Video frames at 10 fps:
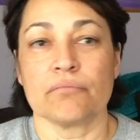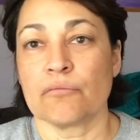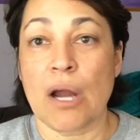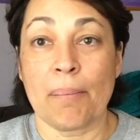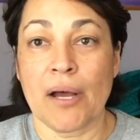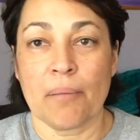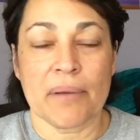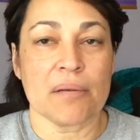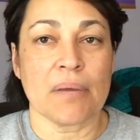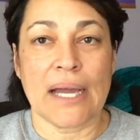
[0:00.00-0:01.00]
wrap up
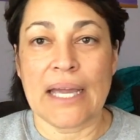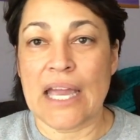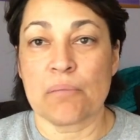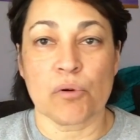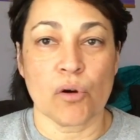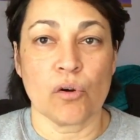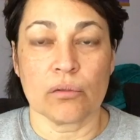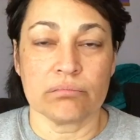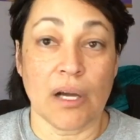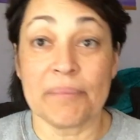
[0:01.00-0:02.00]
and my April
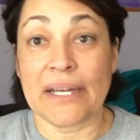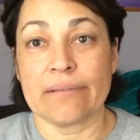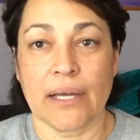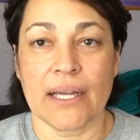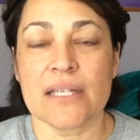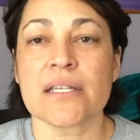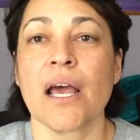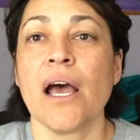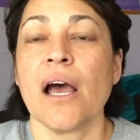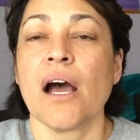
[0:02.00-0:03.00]
update, I guess.
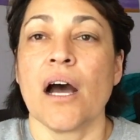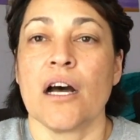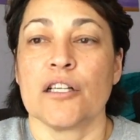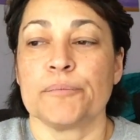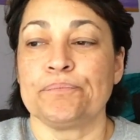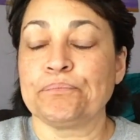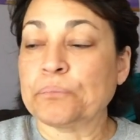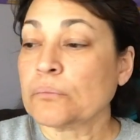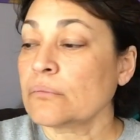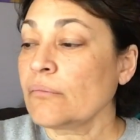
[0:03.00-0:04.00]

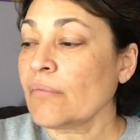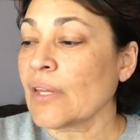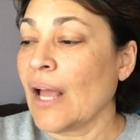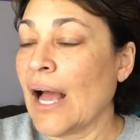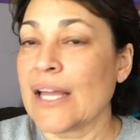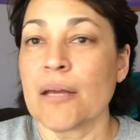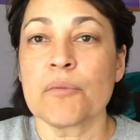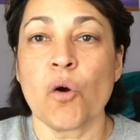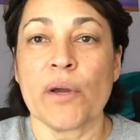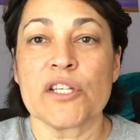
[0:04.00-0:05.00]
I am
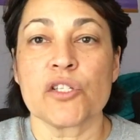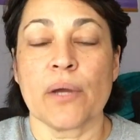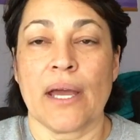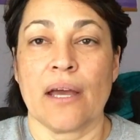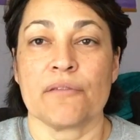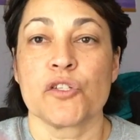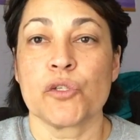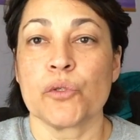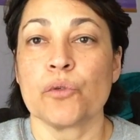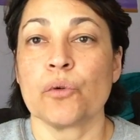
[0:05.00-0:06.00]
going to have
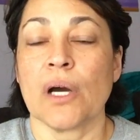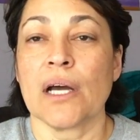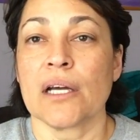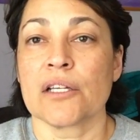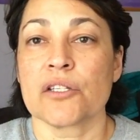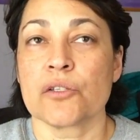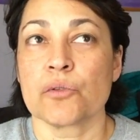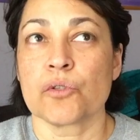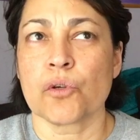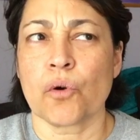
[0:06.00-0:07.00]
two
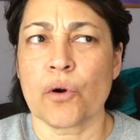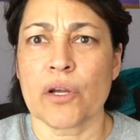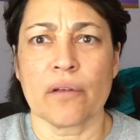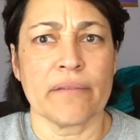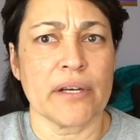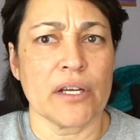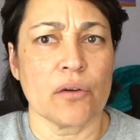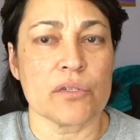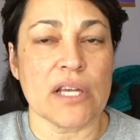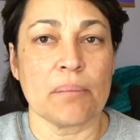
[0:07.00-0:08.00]
tutorial
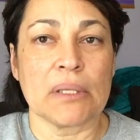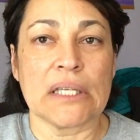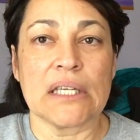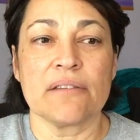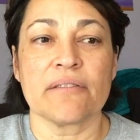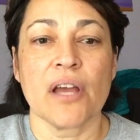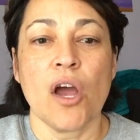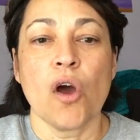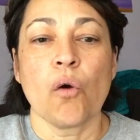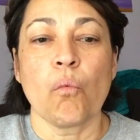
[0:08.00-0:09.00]
videos, I believe.
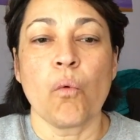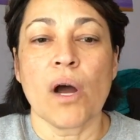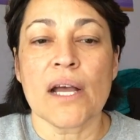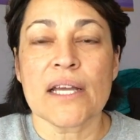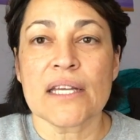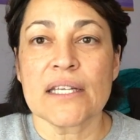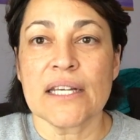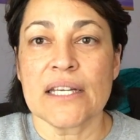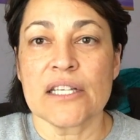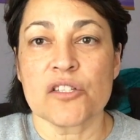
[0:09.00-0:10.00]
One
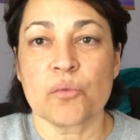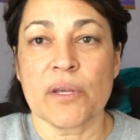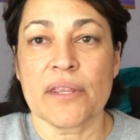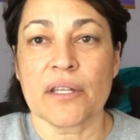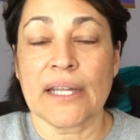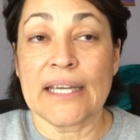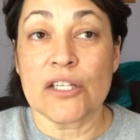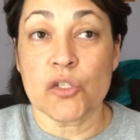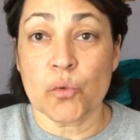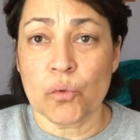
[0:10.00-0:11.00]
is with the
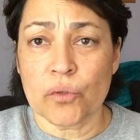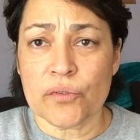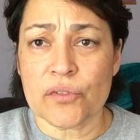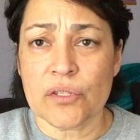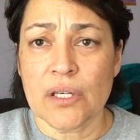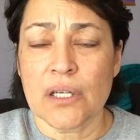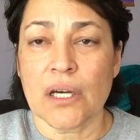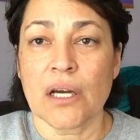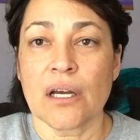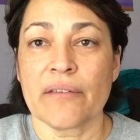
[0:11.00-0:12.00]
lane tools
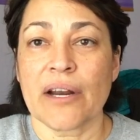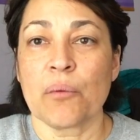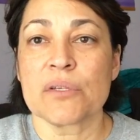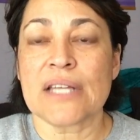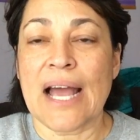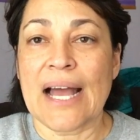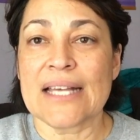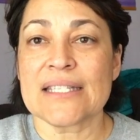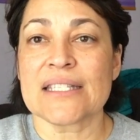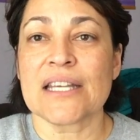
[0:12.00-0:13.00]
that I was
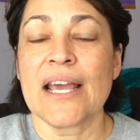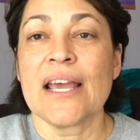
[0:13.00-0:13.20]
asked.